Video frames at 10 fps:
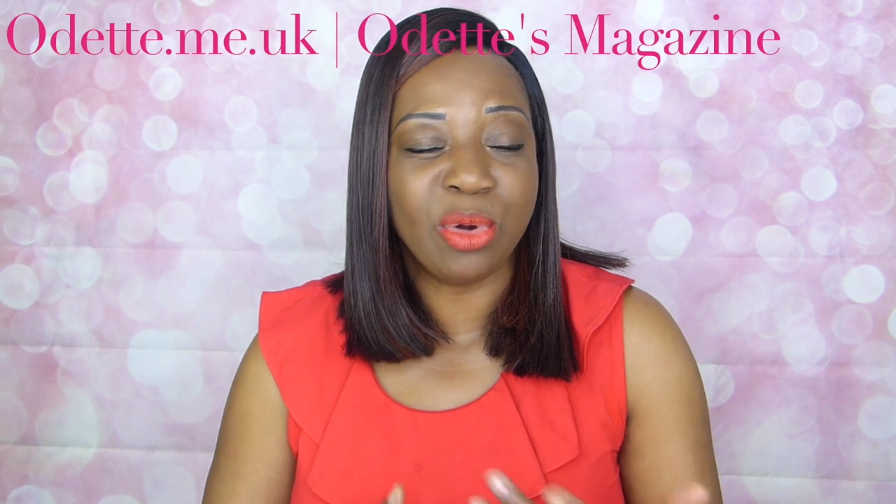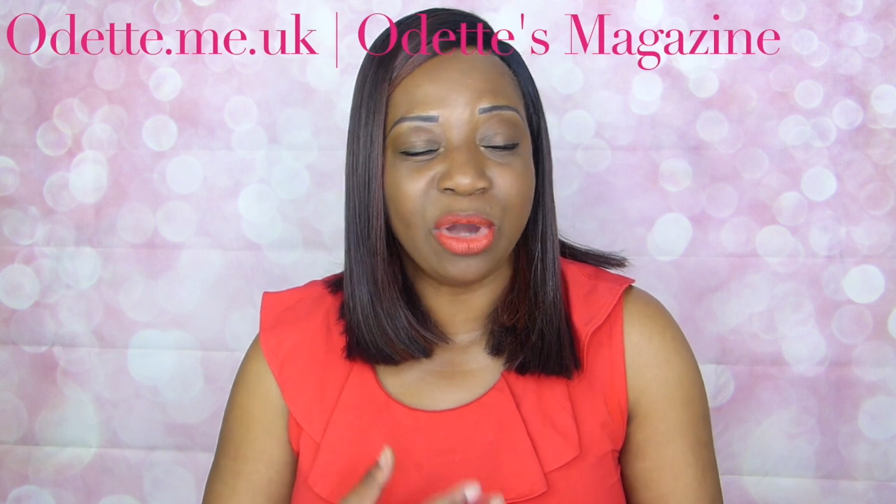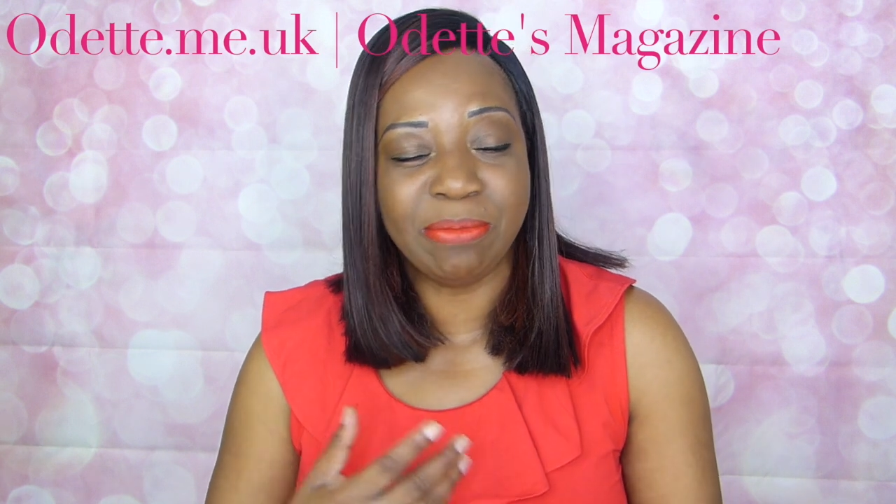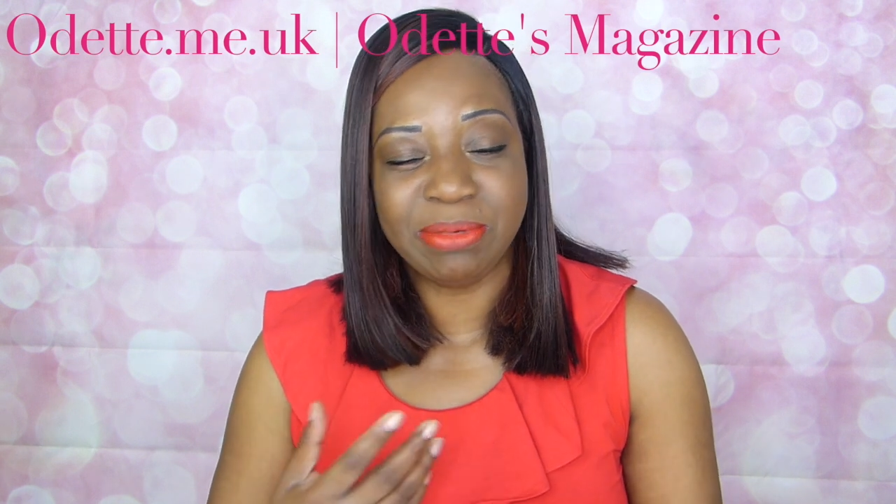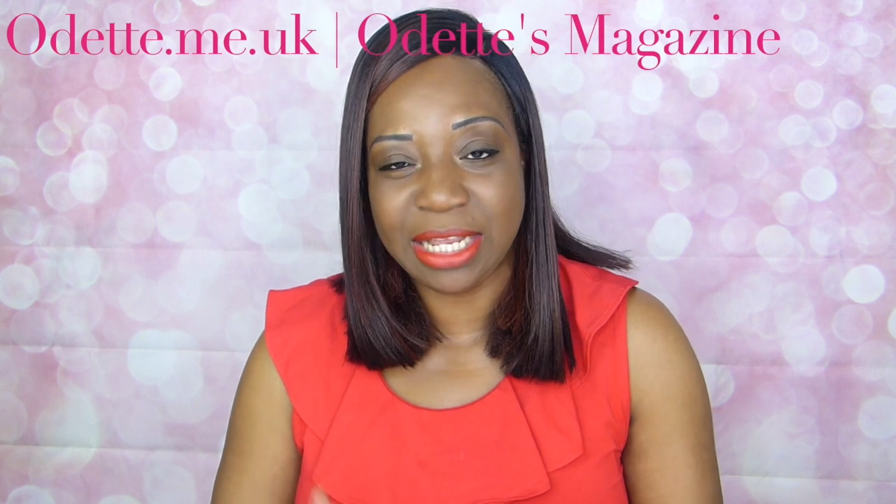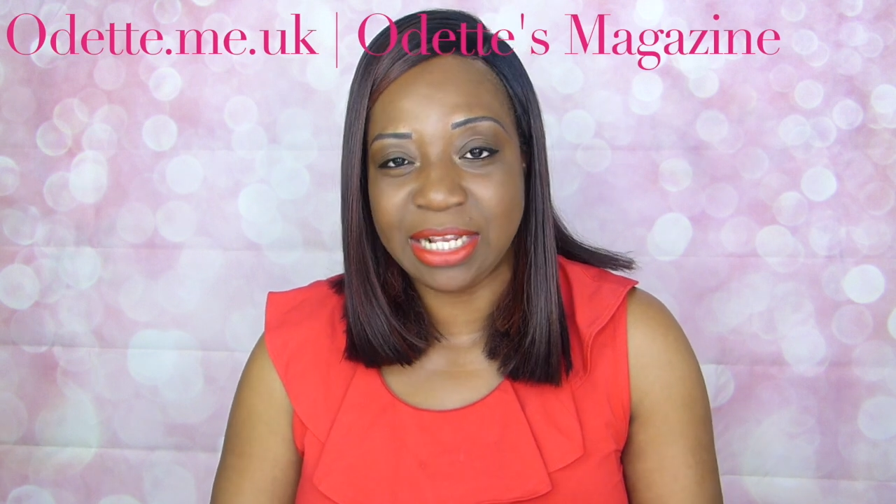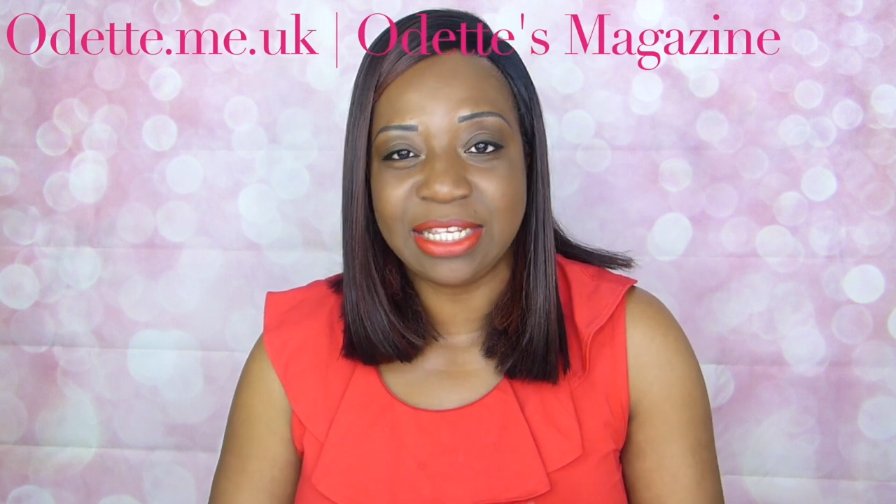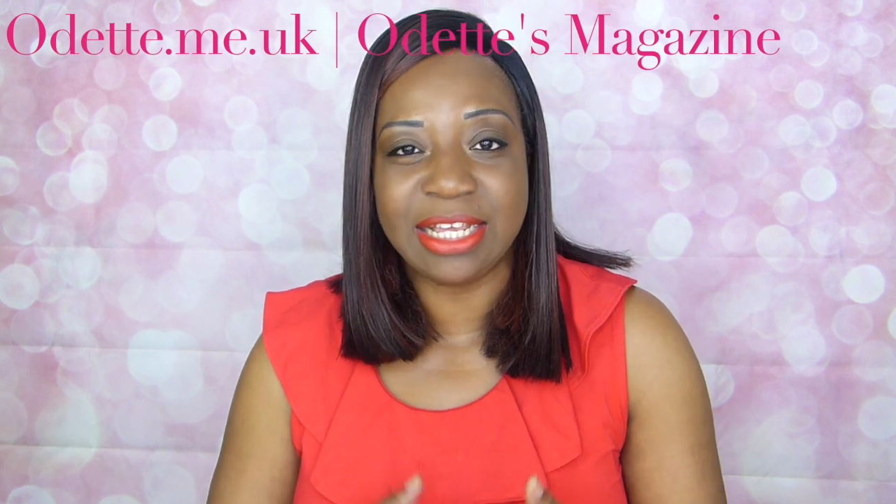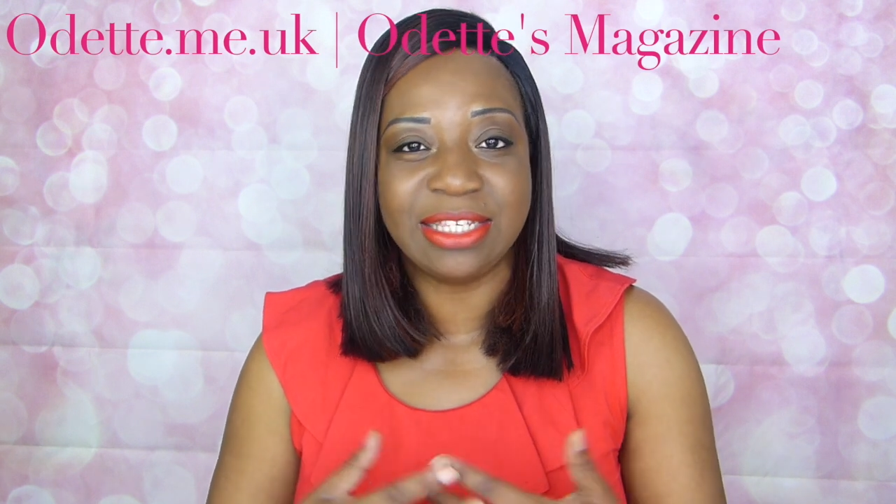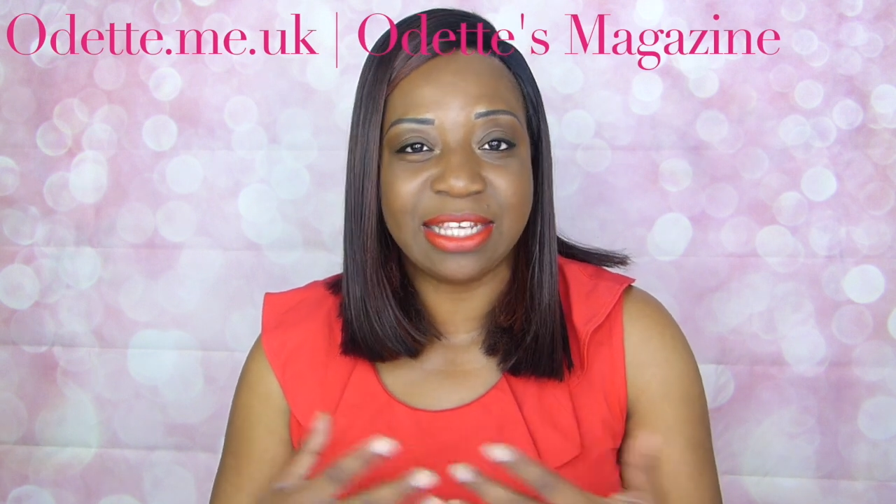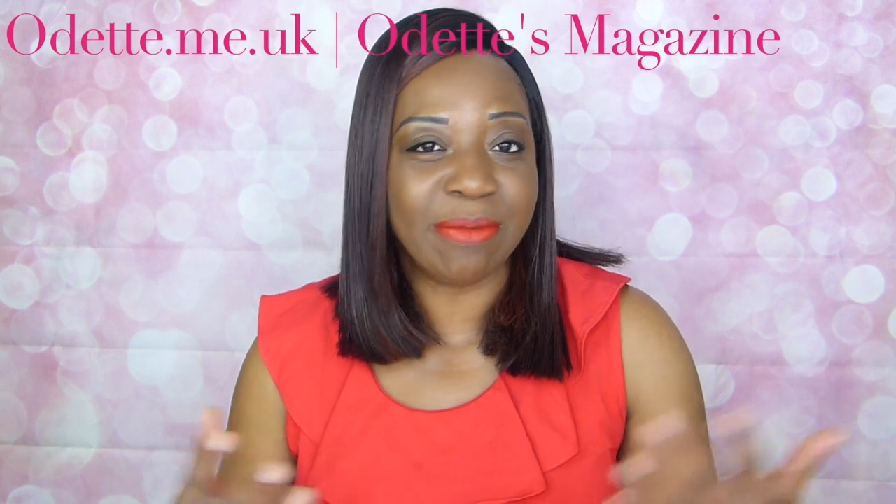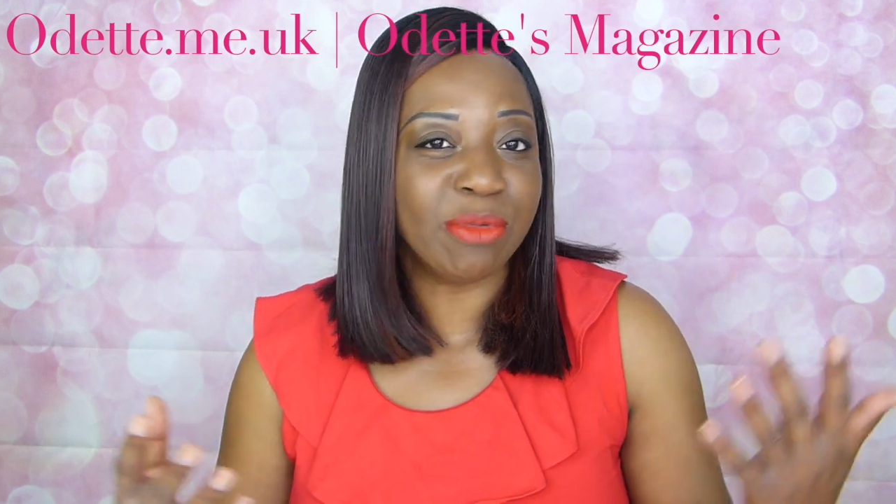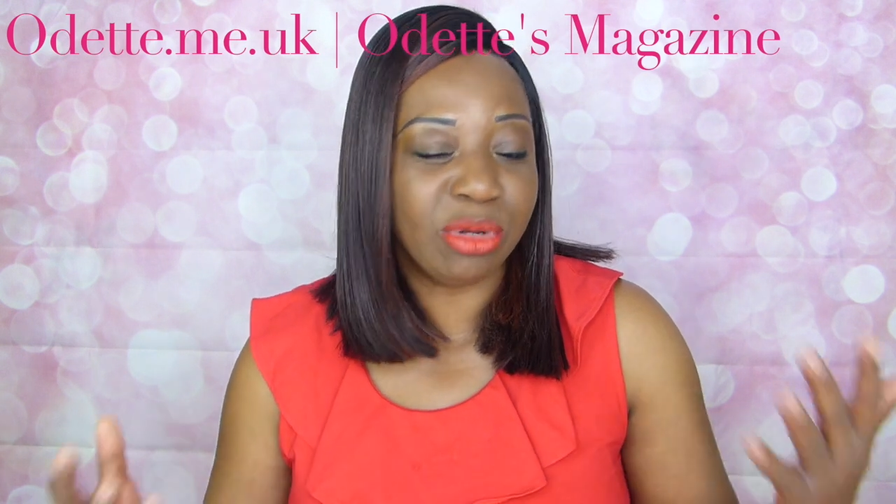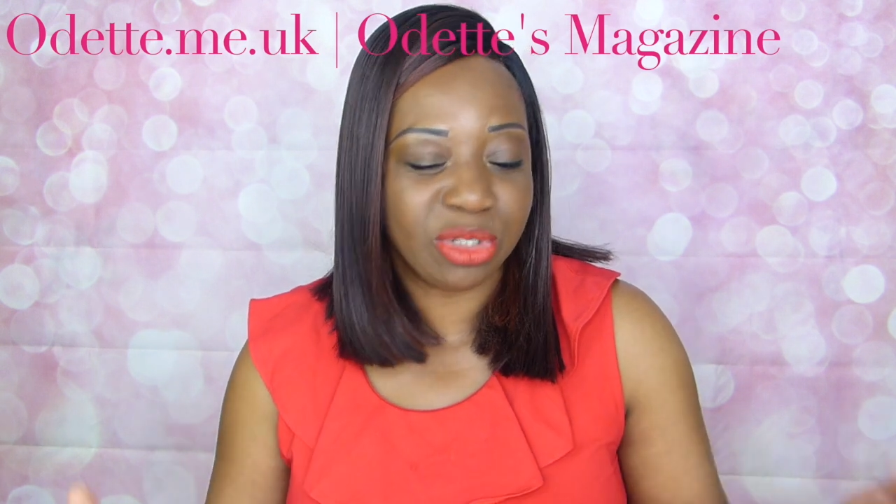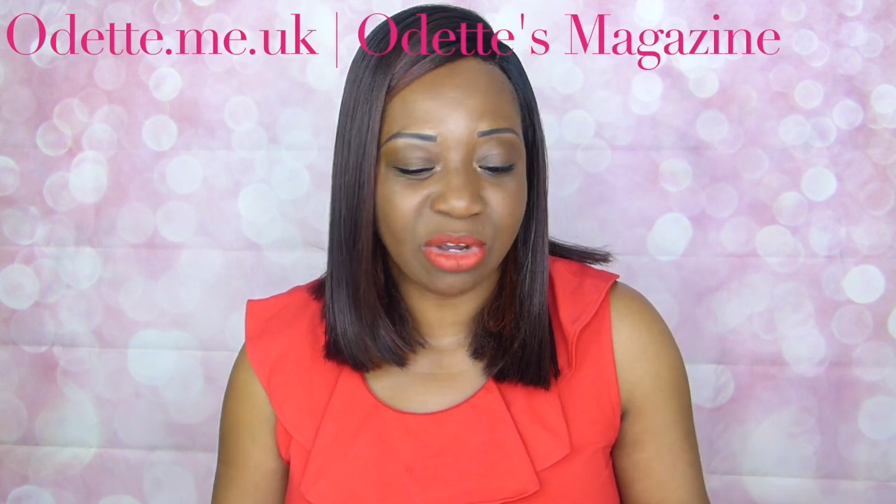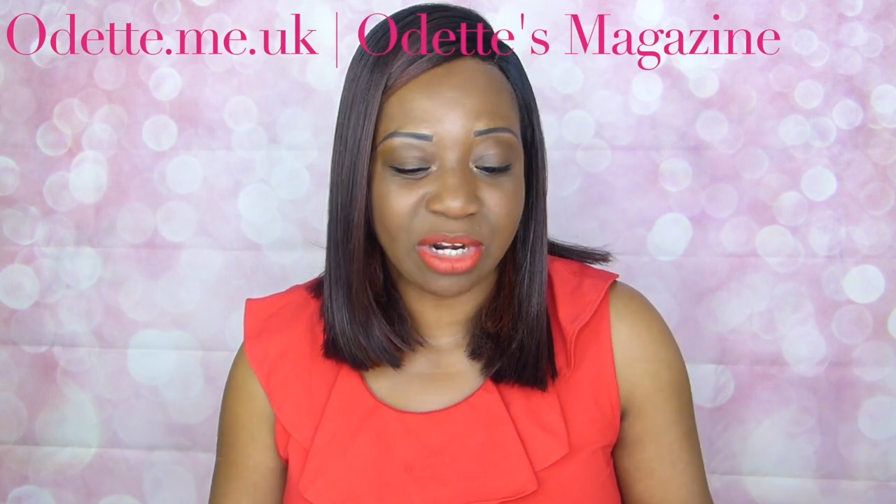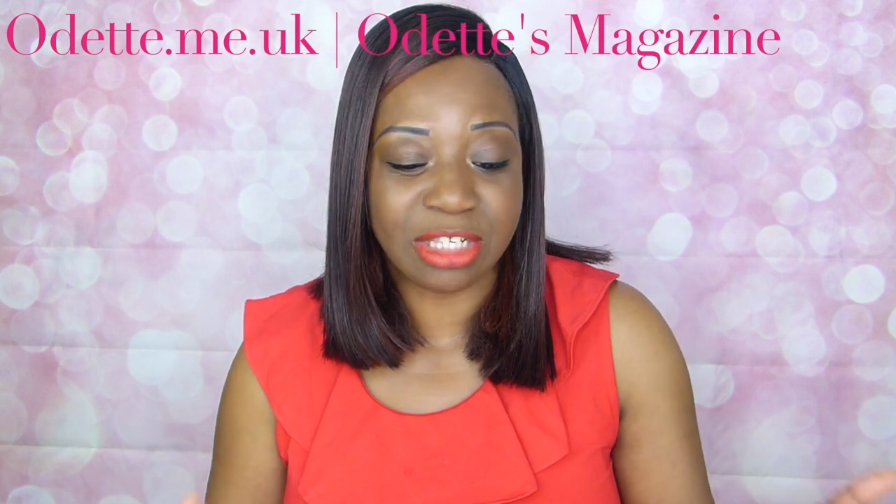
more updates as time goes on,